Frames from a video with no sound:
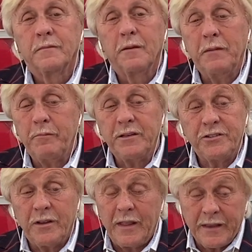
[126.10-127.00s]
Maybe, it's,
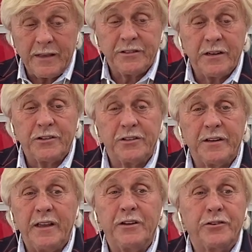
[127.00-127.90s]
like I said, it's just
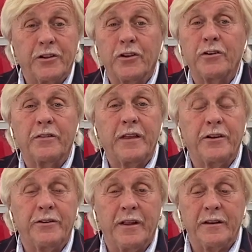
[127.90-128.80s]
easier to go to the
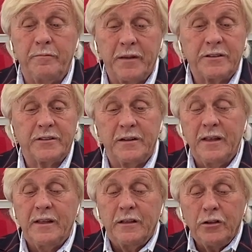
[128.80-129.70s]
internet and mix it.
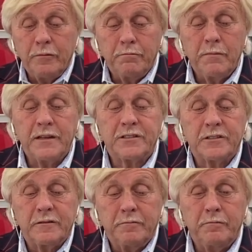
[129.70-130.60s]
You must
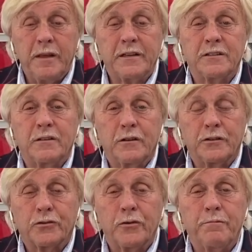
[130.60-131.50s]
mix the
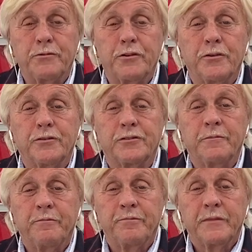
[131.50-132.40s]
scriptures,
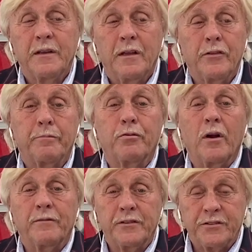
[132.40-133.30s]
the
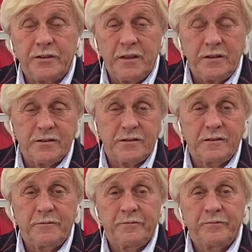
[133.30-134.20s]
prophecies,
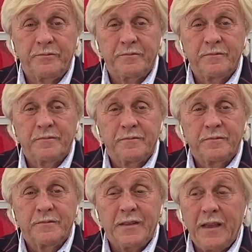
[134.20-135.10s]

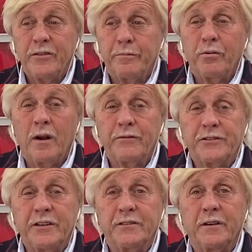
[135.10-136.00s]
yeah, the
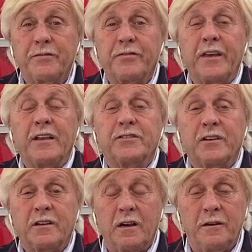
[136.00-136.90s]
prophecies of things to
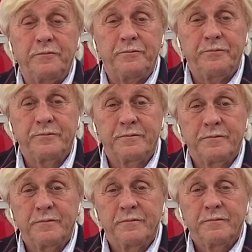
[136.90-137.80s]
come
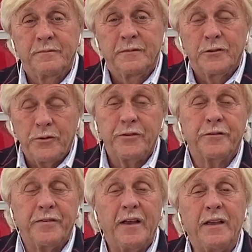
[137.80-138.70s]
with your
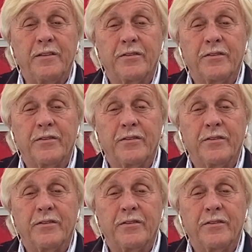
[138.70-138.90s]
faith.